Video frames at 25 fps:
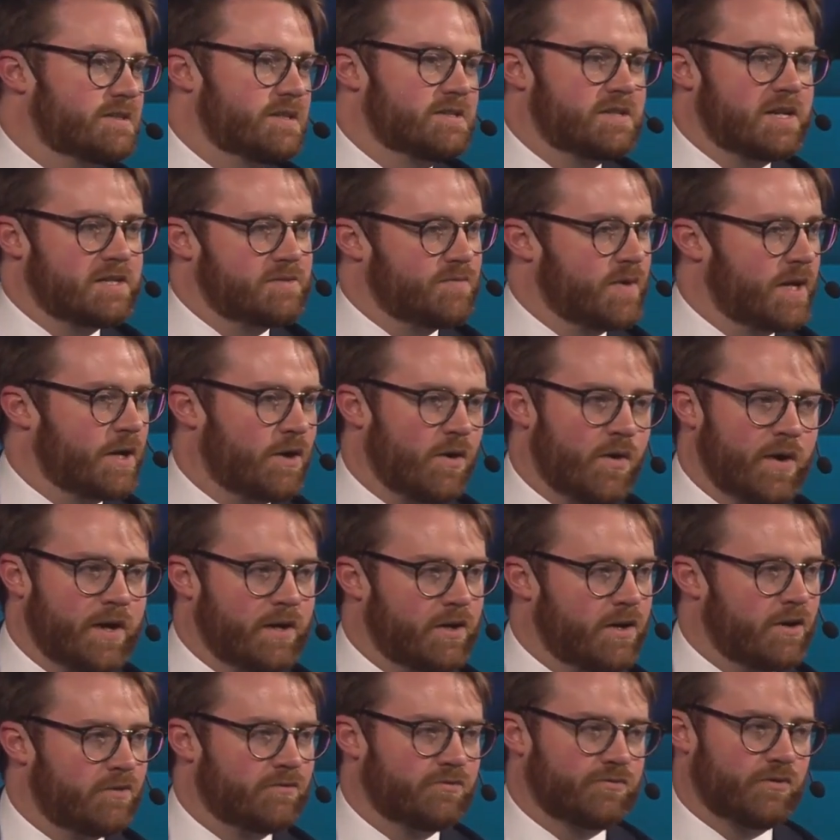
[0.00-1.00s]
This has been
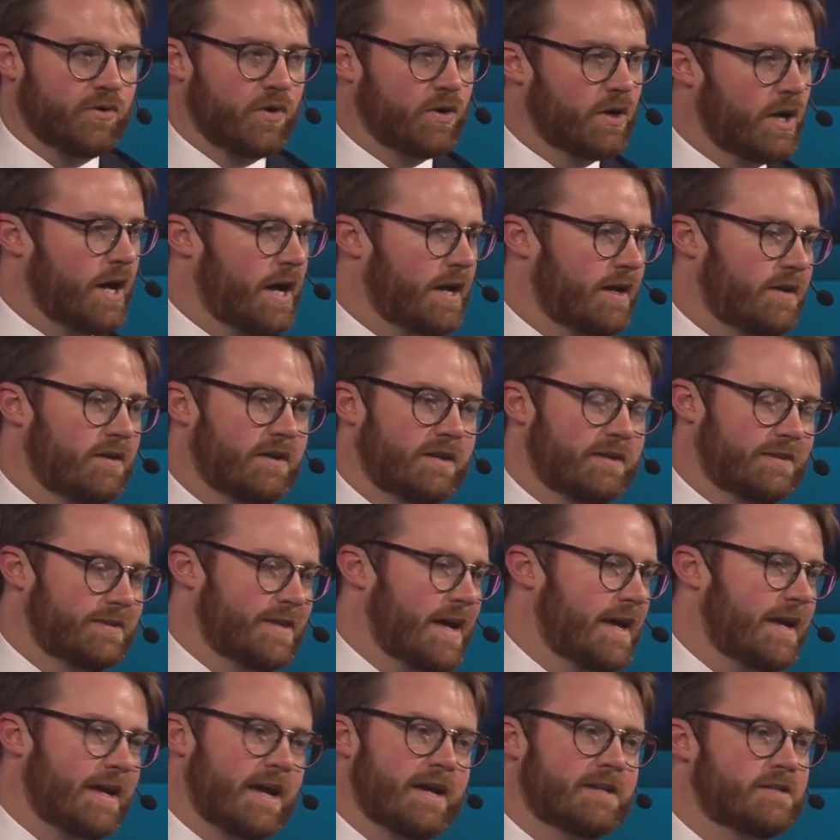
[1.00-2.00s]
going on for
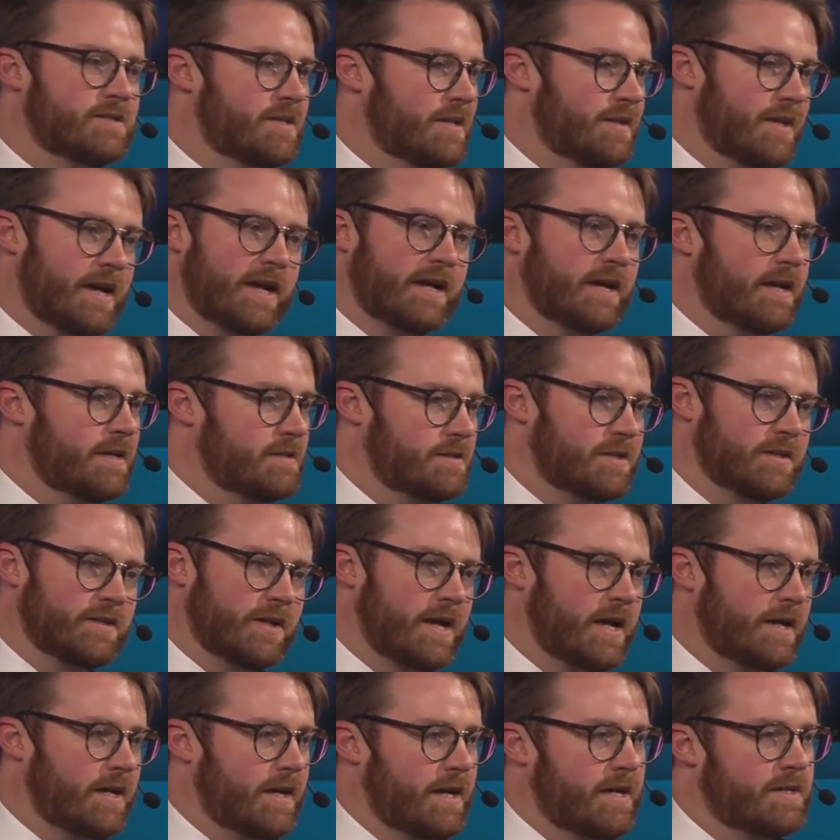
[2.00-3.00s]
decades and decades and
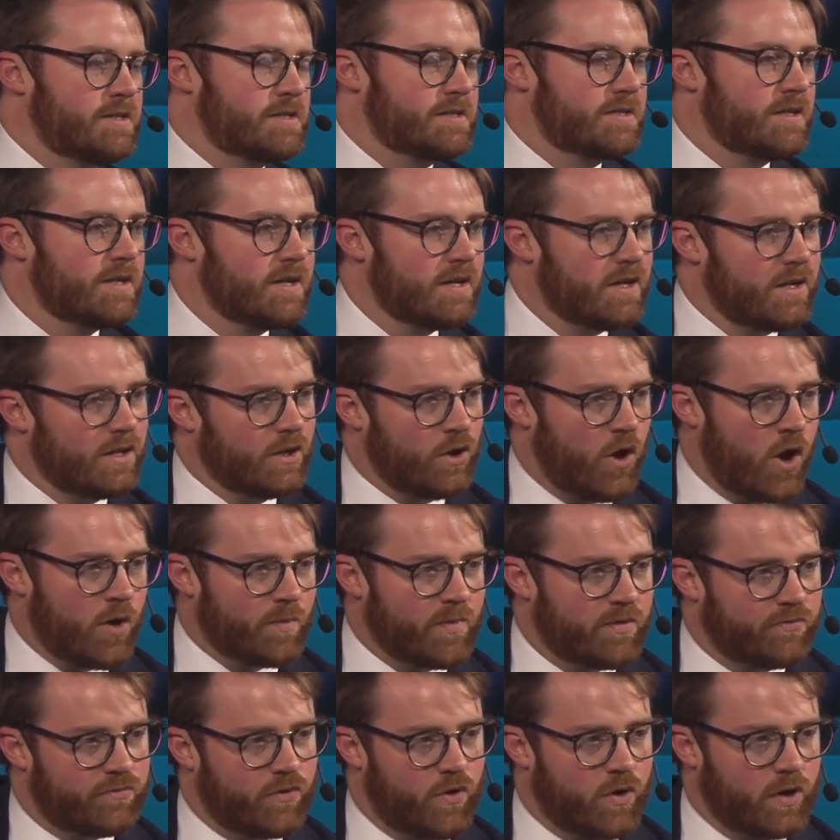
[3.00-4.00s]
decades, long
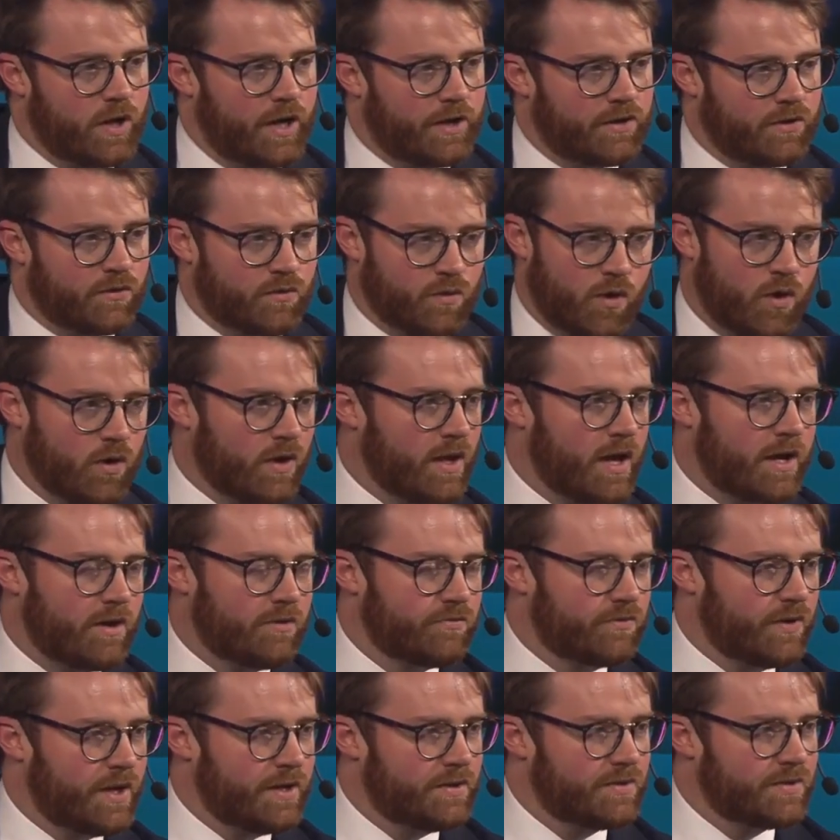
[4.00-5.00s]
before the rollout
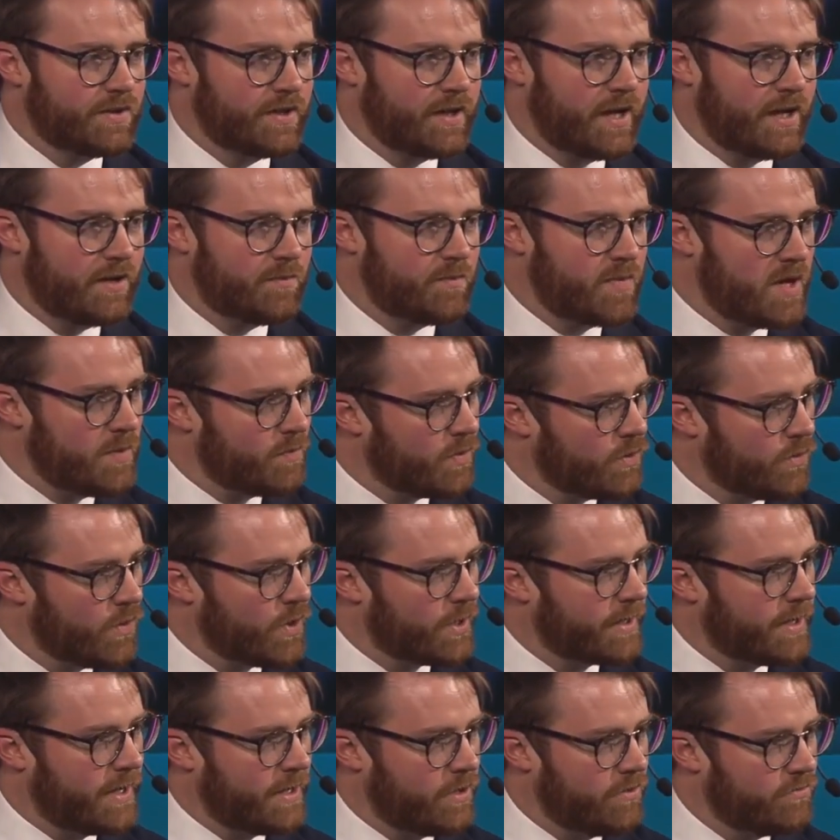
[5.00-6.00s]
of the internet. People
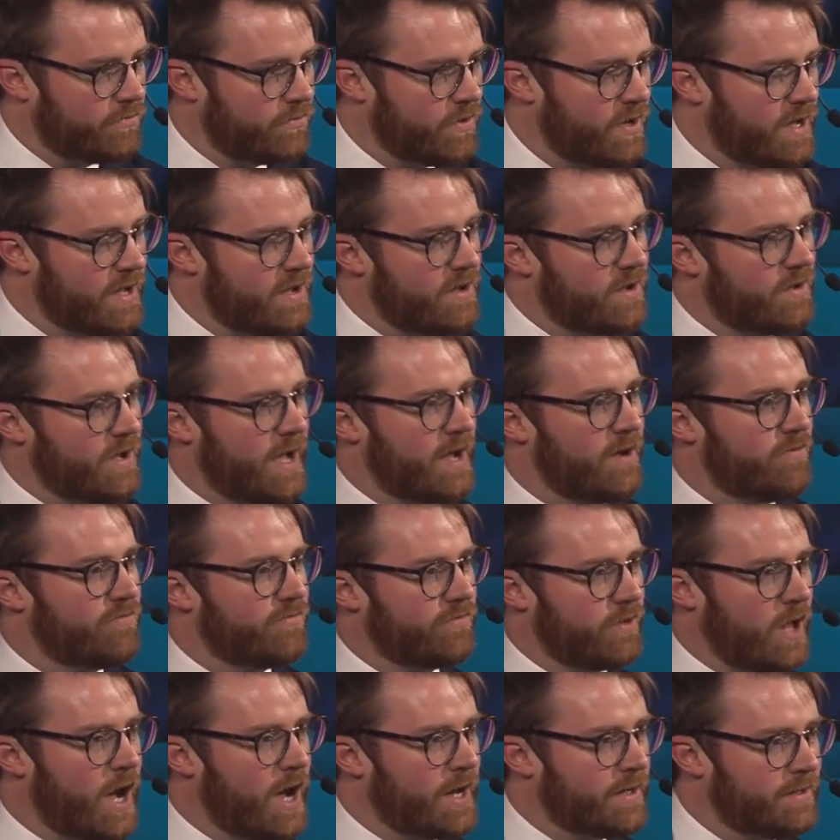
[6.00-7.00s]
were kind of
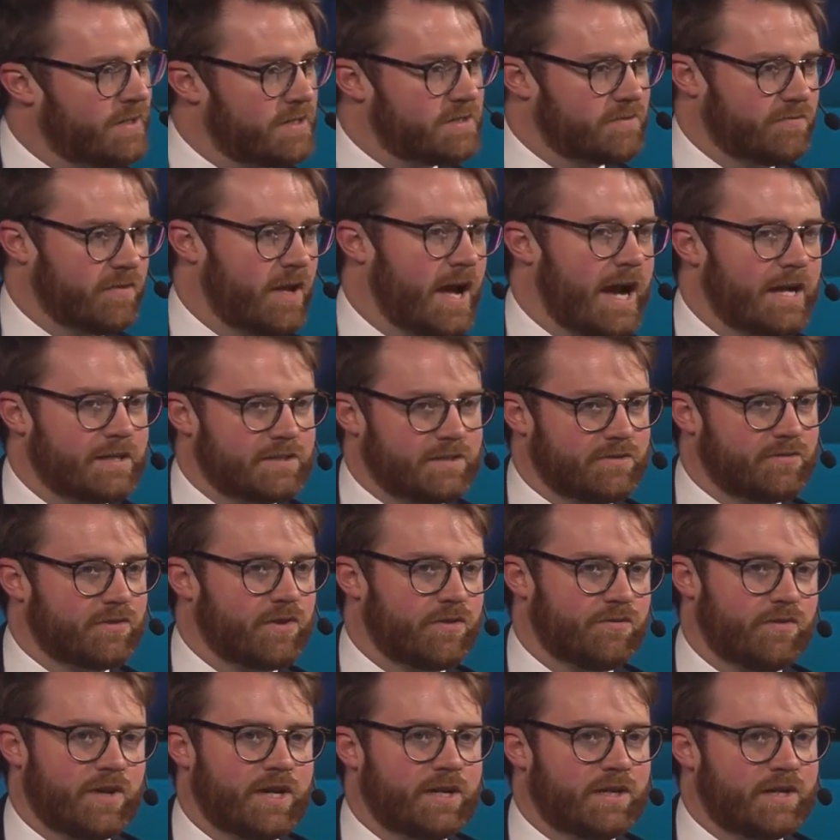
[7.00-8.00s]
flying these flags of
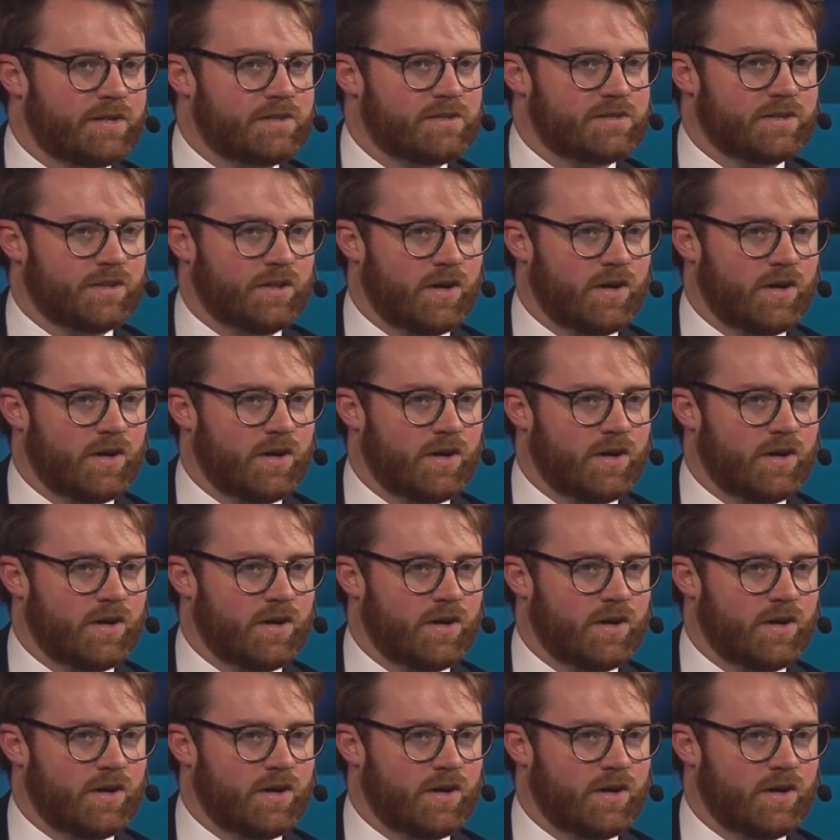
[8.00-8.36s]
convenience,